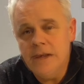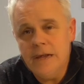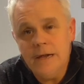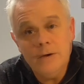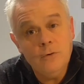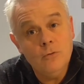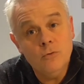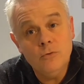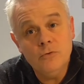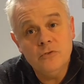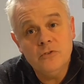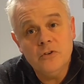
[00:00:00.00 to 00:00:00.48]

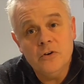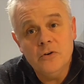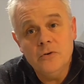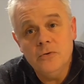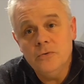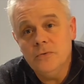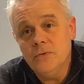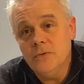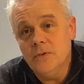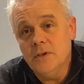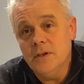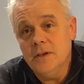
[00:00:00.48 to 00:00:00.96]
and
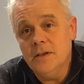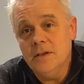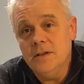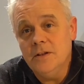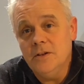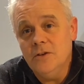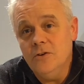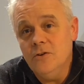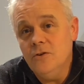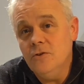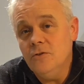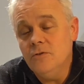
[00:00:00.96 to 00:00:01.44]
also the
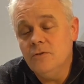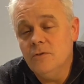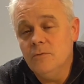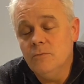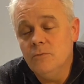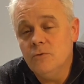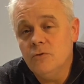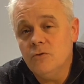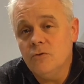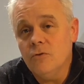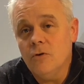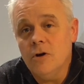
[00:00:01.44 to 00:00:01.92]
new
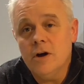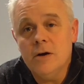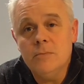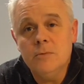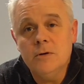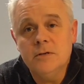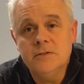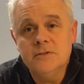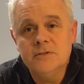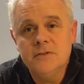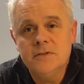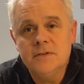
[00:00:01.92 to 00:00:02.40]

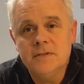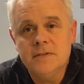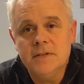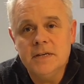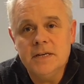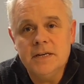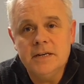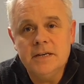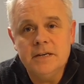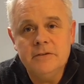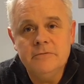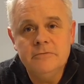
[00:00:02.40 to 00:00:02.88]
subscribers
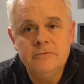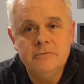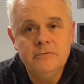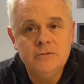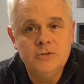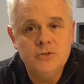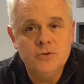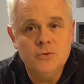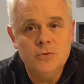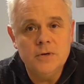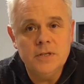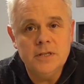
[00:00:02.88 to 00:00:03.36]
that have
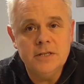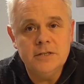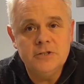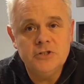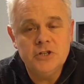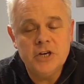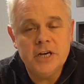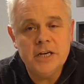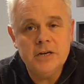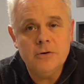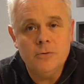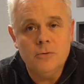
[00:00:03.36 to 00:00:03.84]
joined the
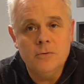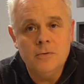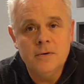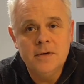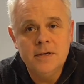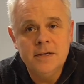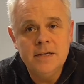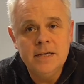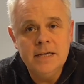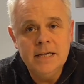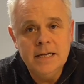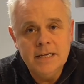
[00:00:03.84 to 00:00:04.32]
channel.
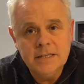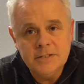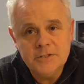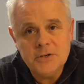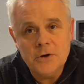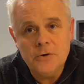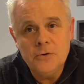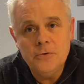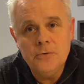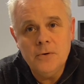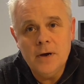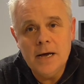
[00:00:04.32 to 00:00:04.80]

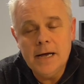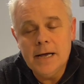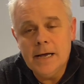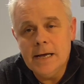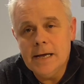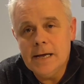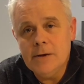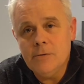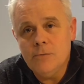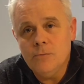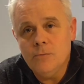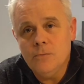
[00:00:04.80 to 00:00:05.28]
So,
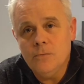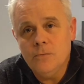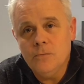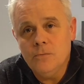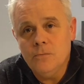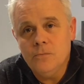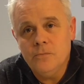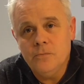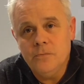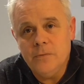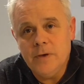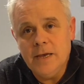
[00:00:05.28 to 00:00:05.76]
uh,
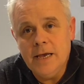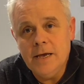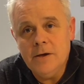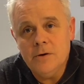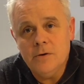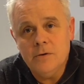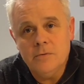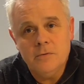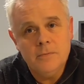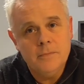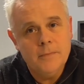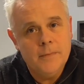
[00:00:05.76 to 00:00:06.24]

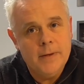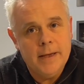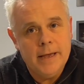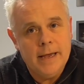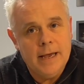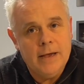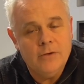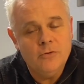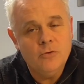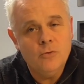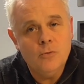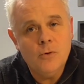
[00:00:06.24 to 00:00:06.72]
yeah,
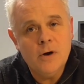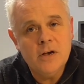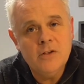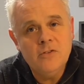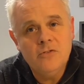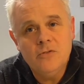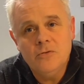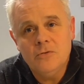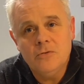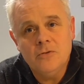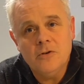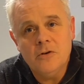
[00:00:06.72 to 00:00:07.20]
as
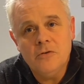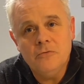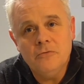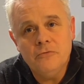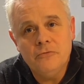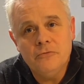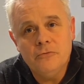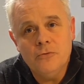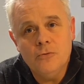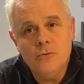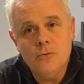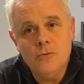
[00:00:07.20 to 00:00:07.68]
always,
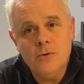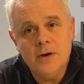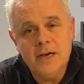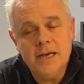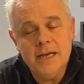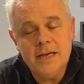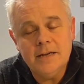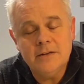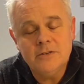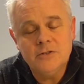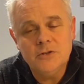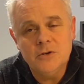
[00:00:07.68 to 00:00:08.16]
don't
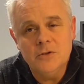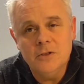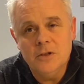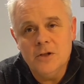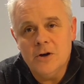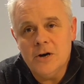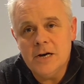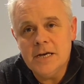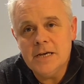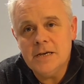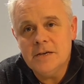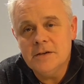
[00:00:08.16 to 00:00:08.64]
forget to
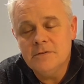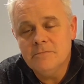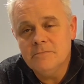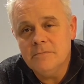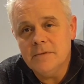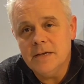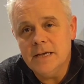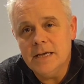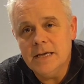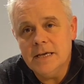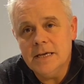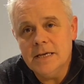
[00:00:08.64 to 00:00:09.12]
like
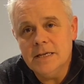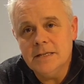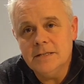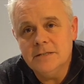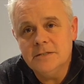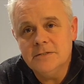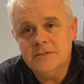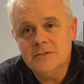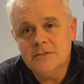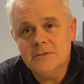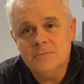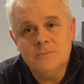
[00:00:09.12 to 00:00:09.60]

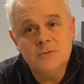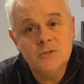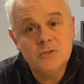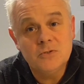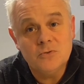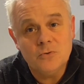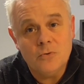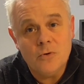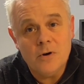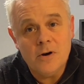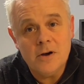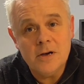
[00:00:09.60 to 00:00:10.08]
and
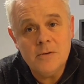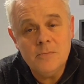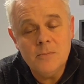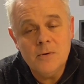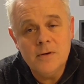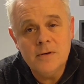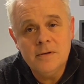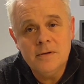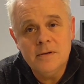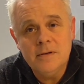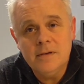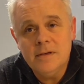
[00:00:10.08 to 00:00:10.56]

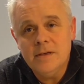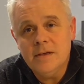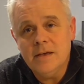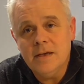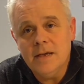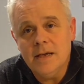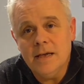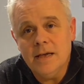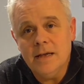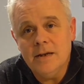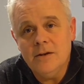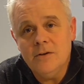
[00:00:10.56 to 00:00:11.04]
subscribe,
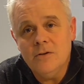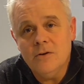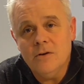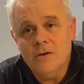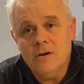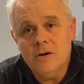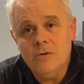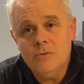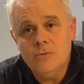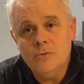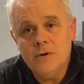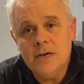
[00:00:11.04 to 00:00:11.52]
and
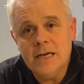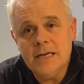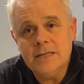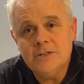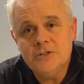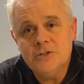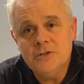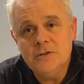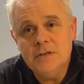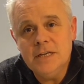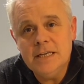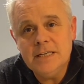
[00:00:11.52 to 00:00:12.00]
I will
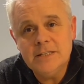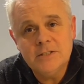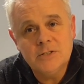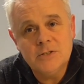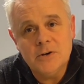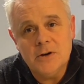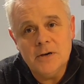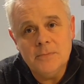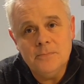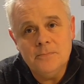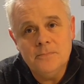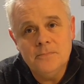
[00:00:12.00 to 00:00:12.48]
catch you next
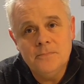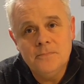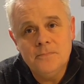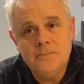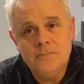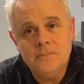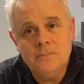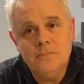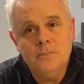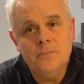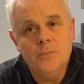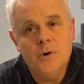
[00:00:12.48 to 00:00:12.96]
time.
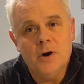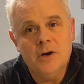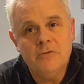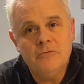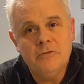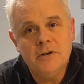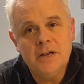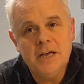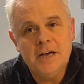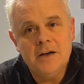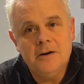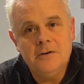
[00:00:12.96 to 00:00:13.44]
Bye
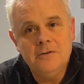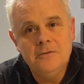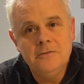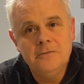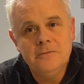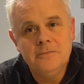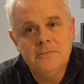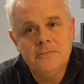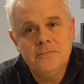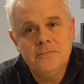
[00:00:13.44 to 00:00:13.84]
for now.